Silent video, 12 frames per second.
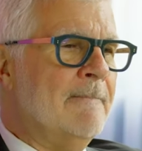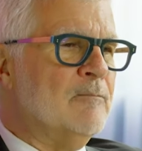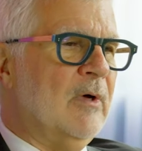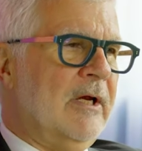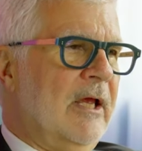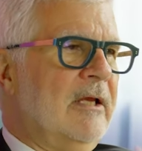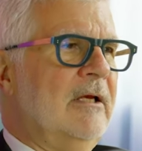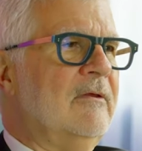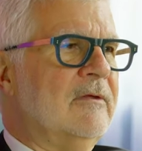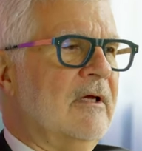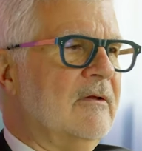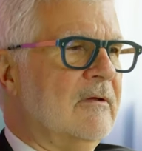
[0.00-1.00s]
But
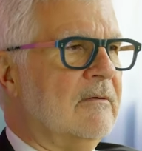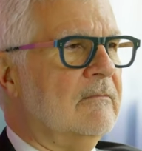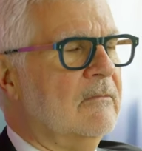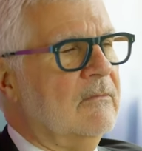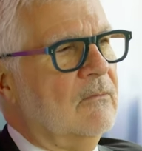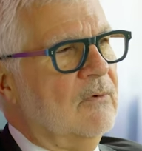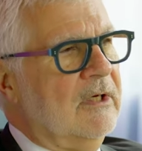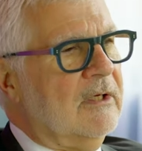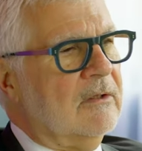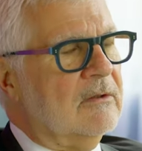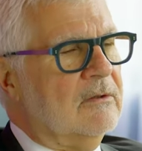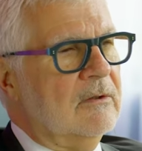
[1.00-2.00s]
anything that we
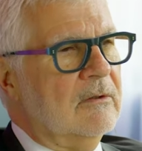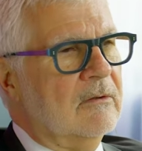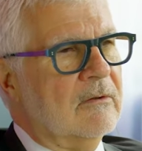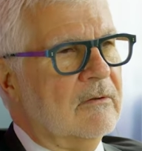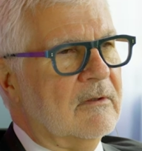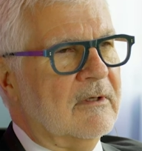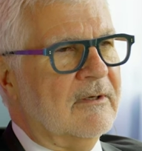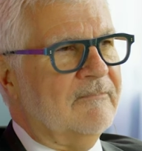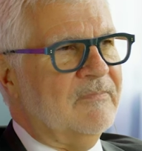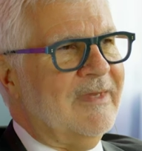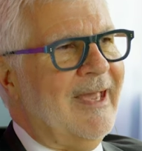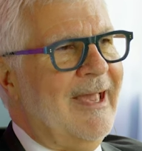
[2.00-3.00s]
can do to,
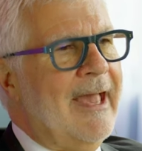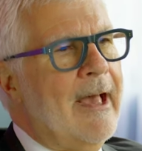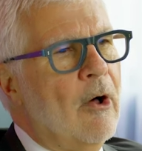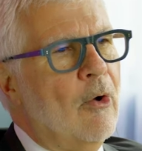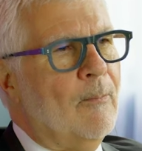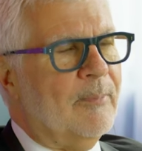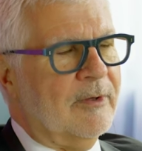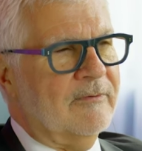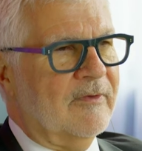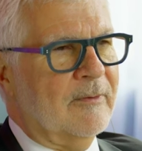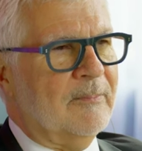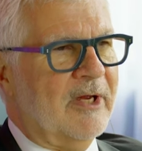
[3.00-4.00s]
to help
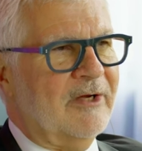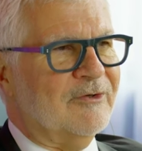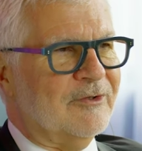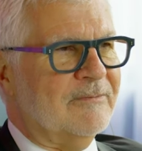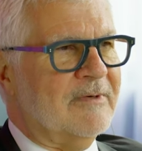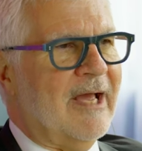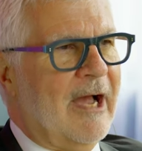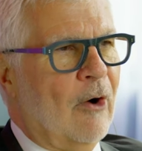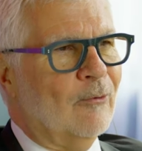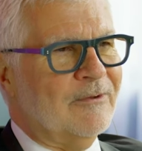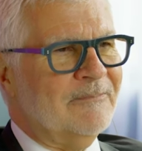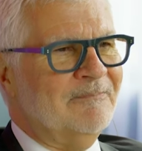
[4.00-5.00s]
the patient
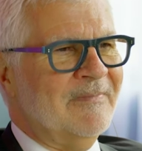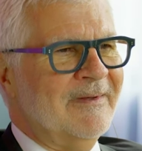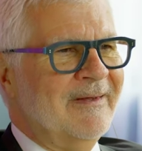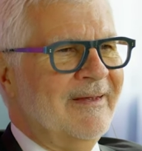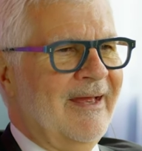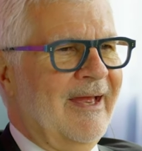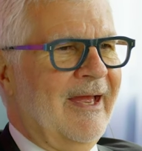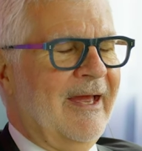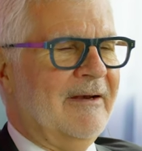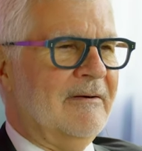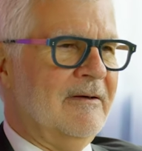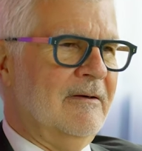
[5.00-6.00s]
out
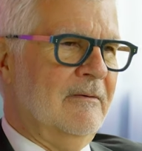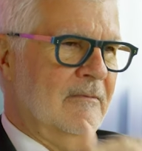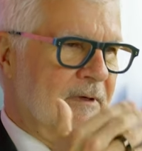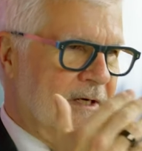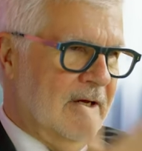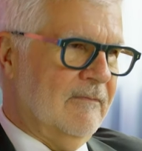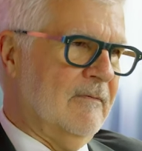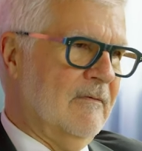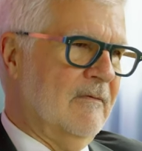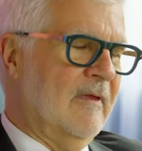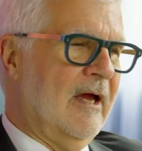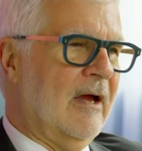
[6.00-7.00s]
and get
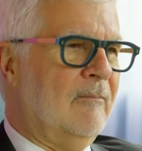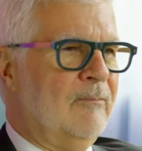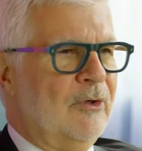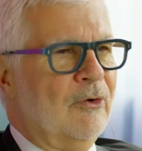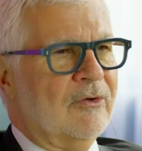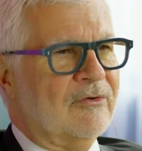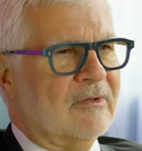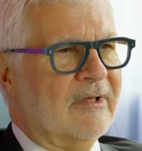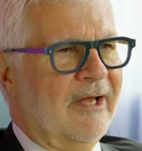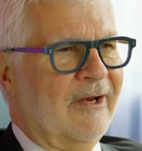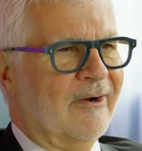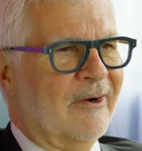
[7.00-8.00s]
that mucus
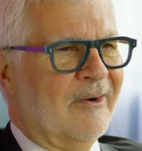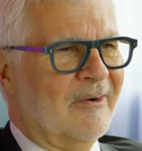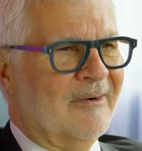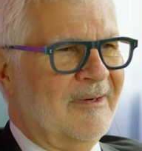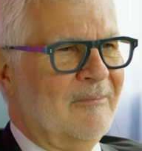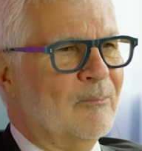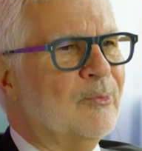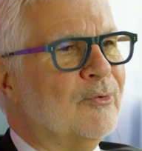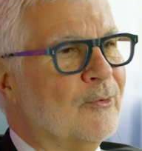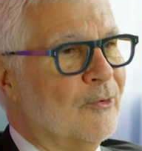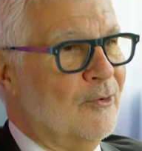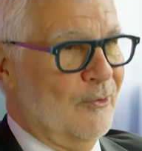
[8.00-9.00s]
layer
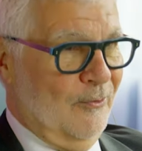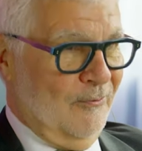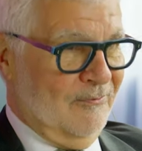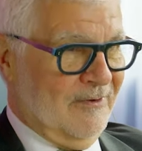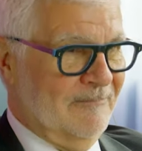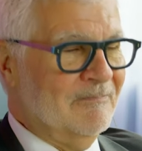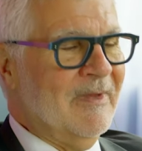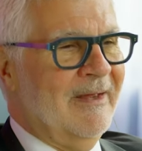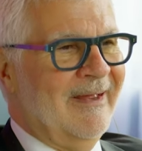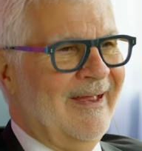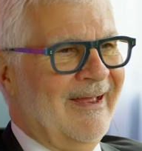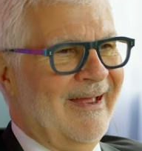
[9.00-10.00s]
improved
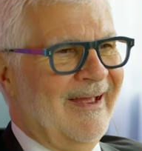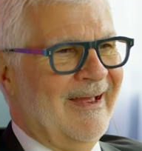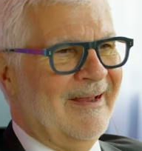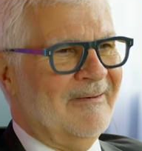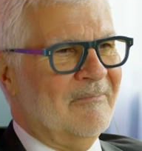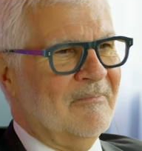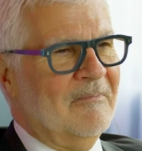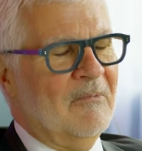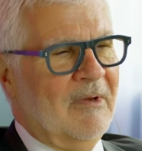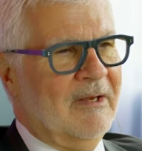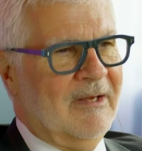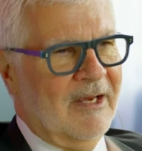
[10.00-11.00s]
and
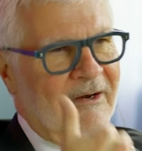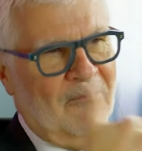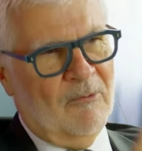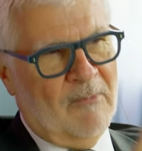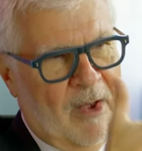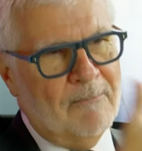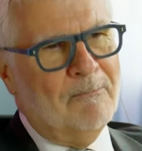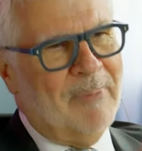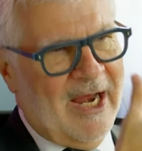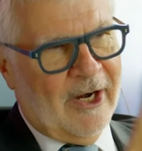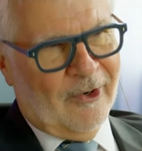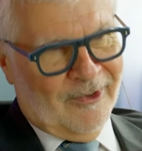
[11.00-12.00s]
get a, a
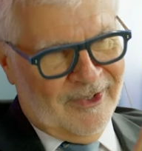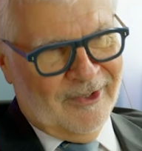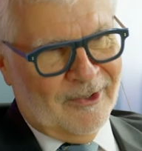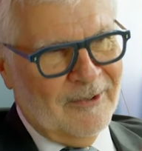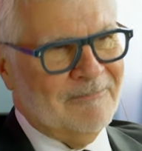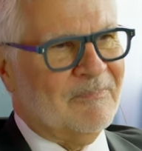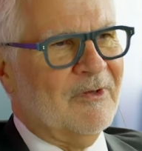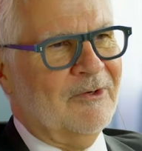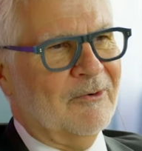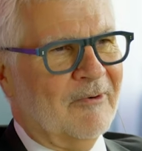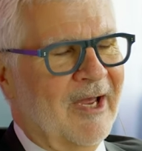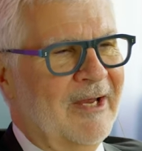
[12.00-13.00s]
barrier,
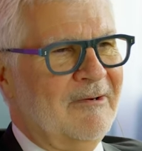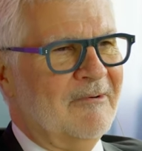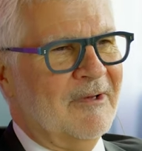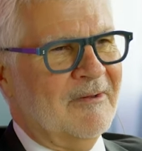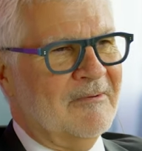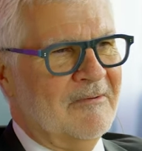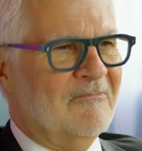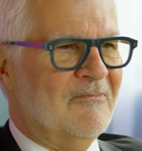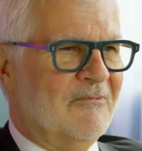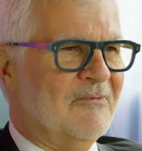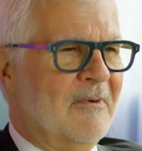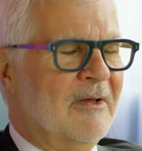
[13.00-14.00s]
you're right, uh,
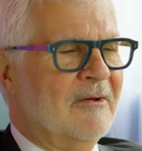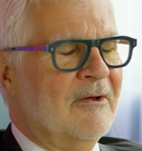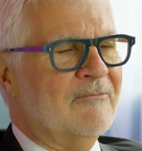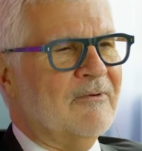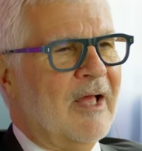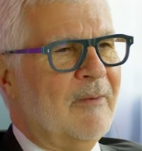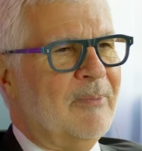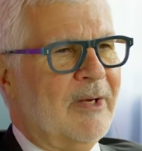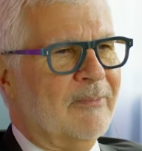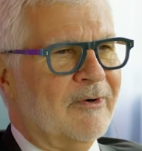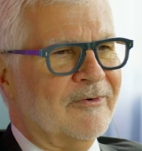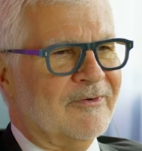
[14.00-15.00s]
and
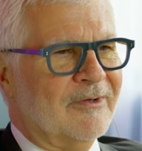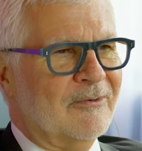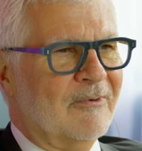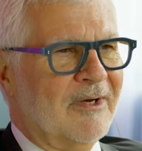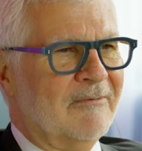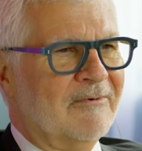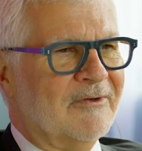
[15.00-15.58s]
flypaper is a good way of